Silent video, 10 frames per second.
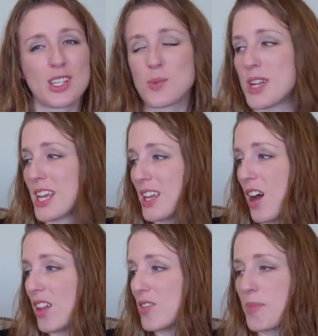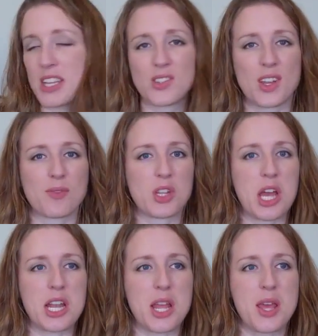That's when I get all of my stuff
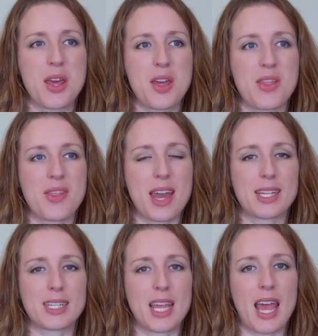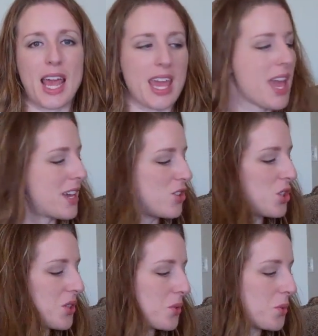done that I
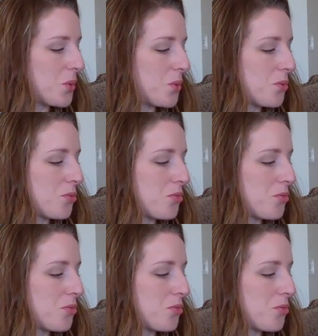can't do